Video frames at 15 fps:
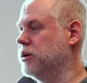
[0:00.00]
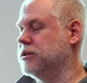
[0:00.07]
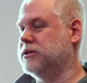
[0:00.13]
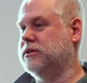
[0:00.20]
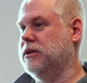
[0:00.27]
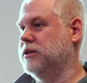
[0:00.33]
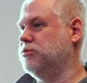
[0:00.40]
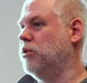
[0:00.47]

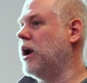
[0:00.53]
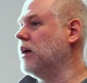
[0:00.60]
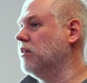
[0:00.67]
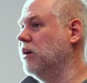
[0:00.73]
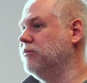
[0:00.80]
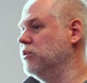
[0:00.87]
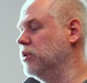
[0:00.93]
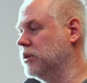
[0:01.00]
It's what I
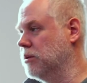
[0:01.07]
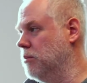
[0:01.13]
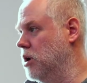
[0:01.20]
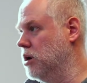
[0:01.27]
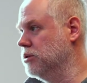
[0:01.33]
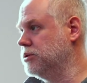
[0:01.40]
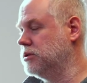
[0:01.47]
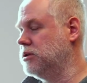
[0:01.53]
love doing the
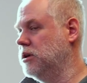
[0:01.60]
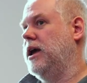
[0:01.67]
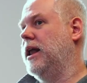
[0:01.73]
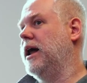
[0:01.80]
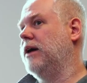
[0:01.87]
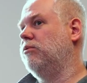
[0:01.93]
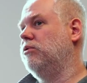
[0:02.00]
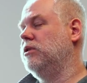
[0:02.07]
most, and
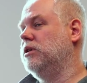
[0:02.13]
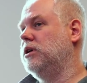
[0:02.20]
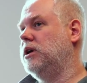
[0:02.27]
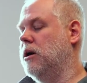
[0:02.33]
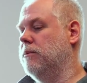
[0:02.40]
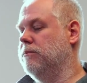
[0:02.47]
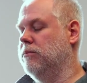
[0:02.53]
I really